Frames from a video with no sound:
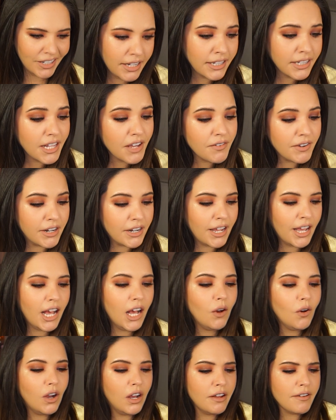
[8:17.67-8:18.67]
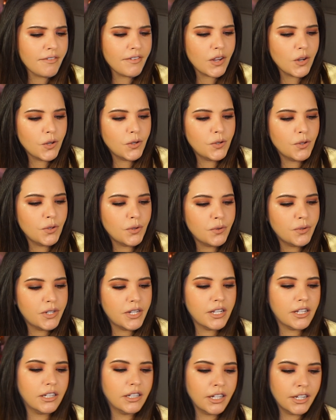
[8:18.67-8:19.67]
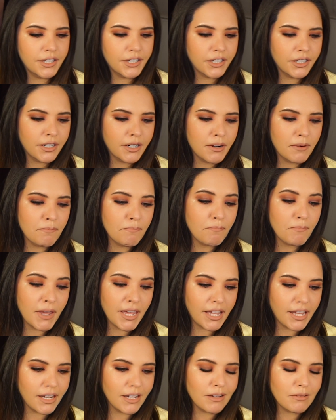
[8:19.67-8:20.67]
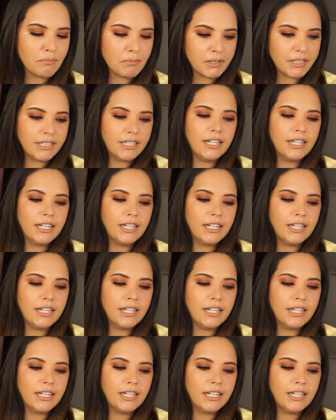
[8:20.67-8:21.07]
11, how often do you declutter makeup?